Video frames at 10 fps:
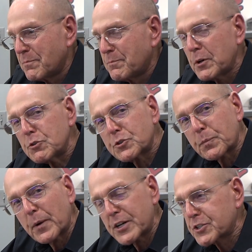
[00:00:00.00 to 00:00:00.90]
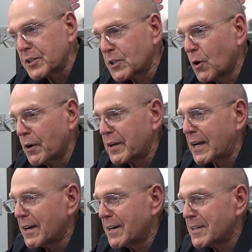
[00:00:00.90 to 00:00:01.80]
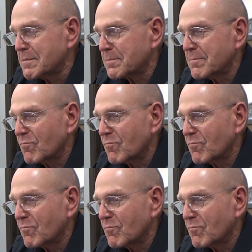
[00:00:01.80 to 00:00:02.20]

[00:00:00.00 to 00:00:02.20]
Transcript: boost pressure going on.